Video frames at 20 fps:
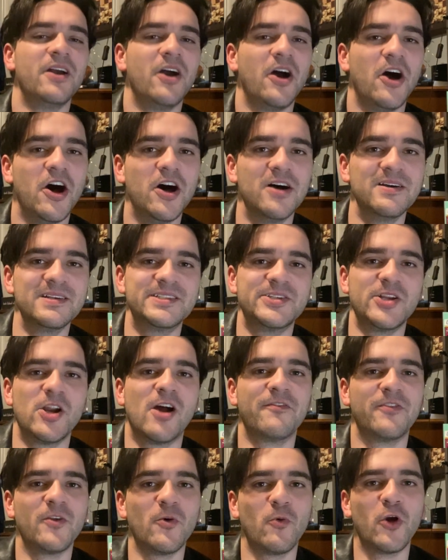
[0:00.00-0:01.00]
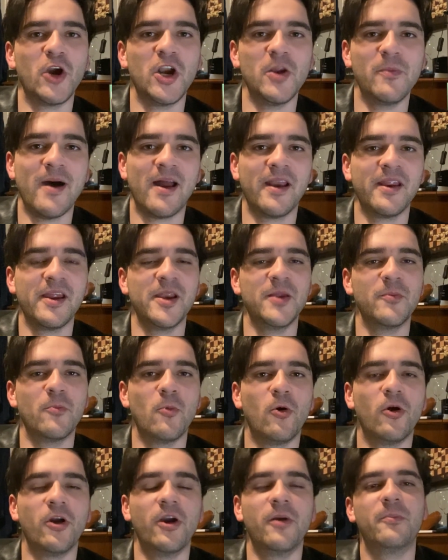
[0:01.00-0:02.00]
So you don't have to worry about it
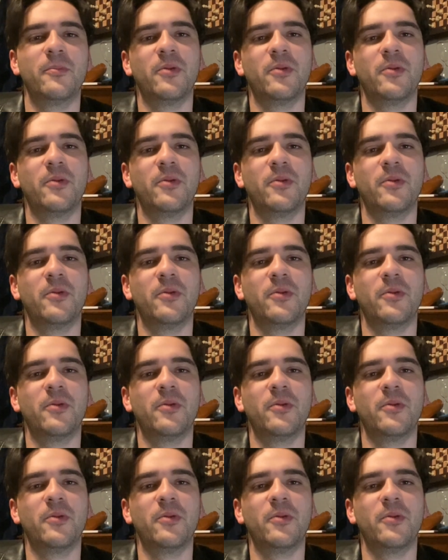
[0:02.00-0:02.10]
anymore.